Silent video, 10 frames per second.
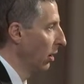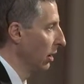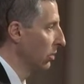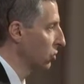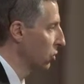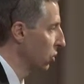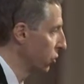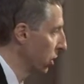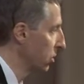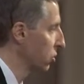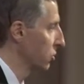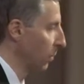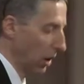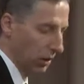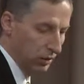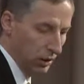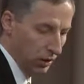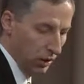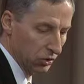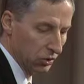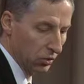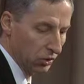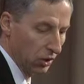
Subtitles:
it suggests policy things to us.